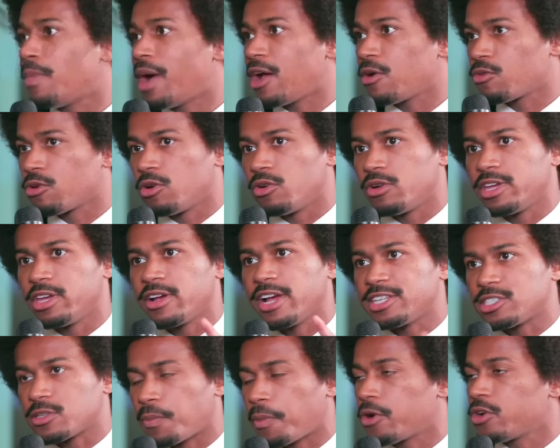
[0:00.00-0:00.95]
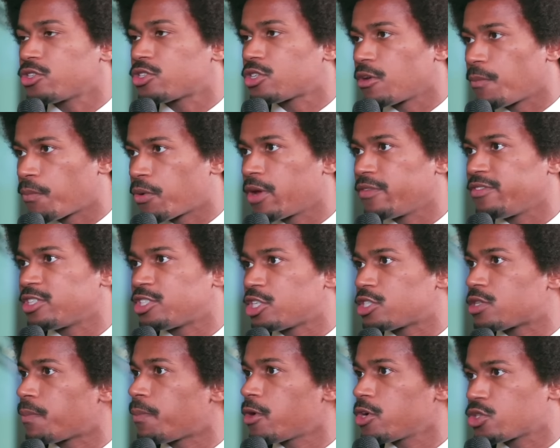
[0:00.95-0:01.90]
my role here as a person of privilege,
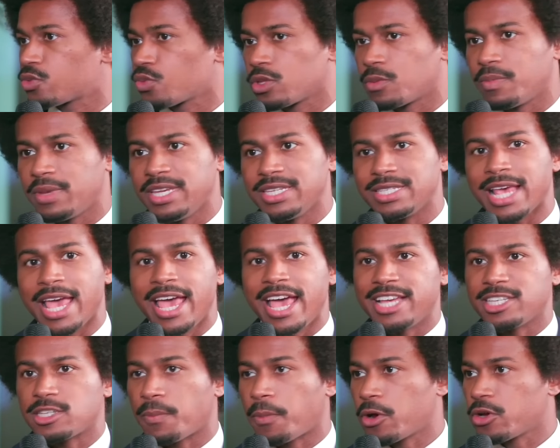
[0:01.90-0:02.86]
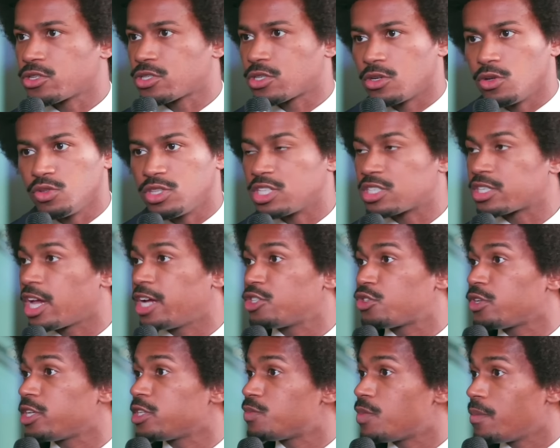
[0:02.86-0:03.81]
as a person with means, as a person who this
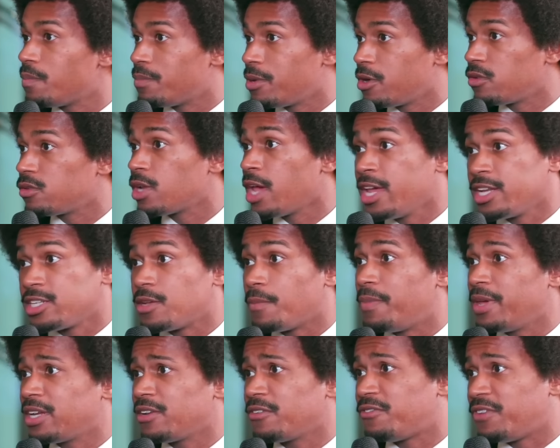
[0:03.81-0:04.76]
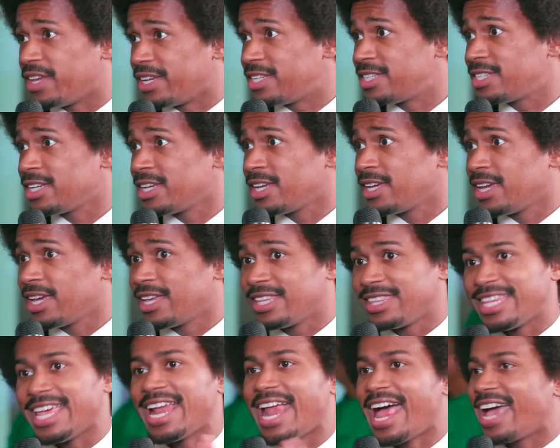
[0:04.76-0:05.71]
country has been built to benefit
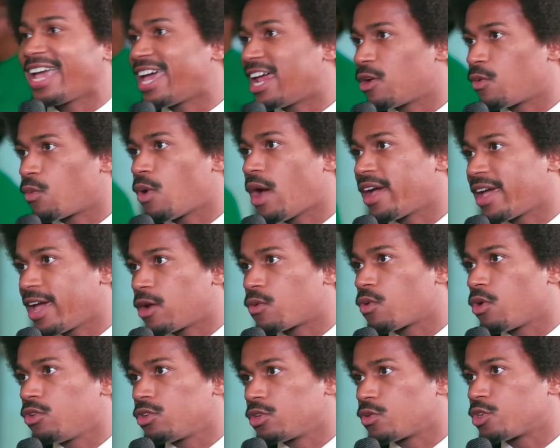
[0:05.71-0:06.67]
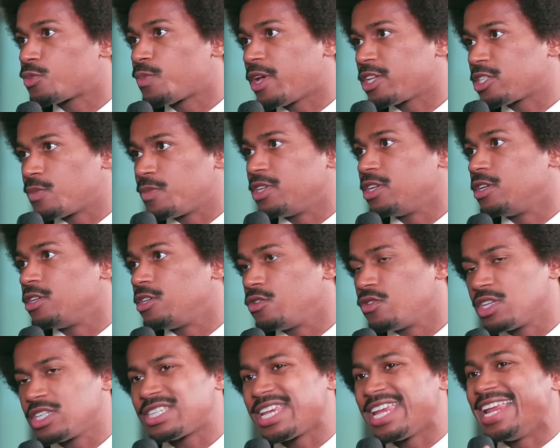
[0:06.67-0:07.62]
that I got to I got a roll and the responsibility to do
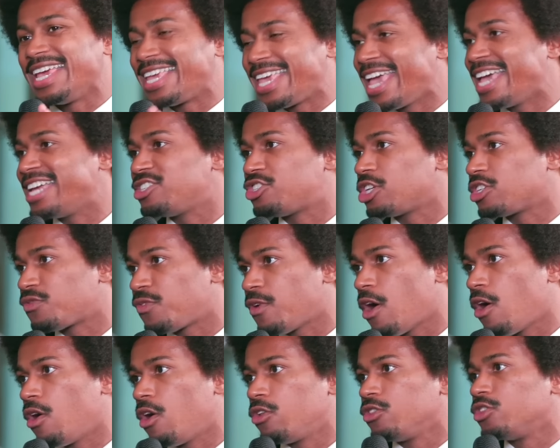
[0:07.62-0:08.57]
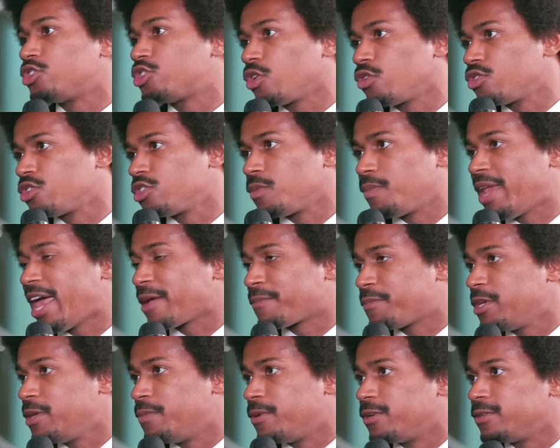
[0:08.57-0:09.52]
this, and it can't just yep. fall on the shoulders of
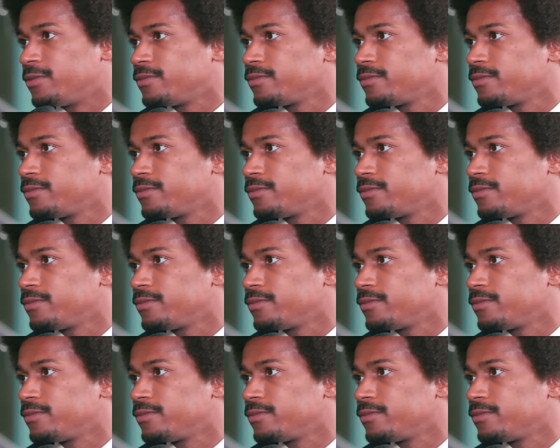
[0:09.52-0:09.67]
black people.